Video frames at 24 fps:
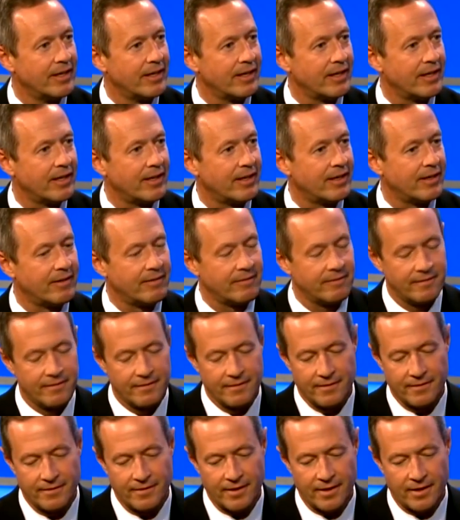Uh,
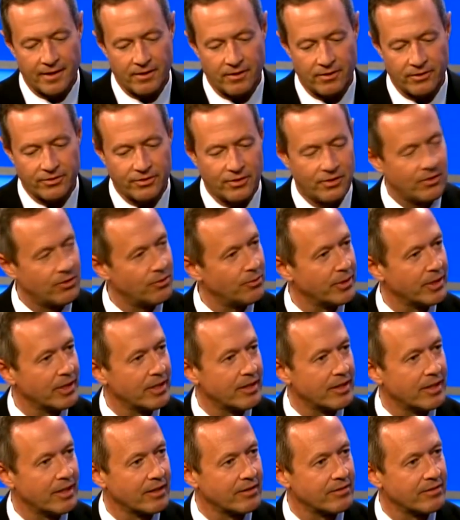and also doing the
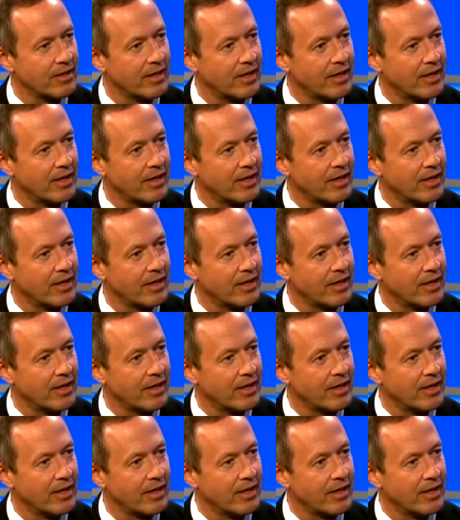things that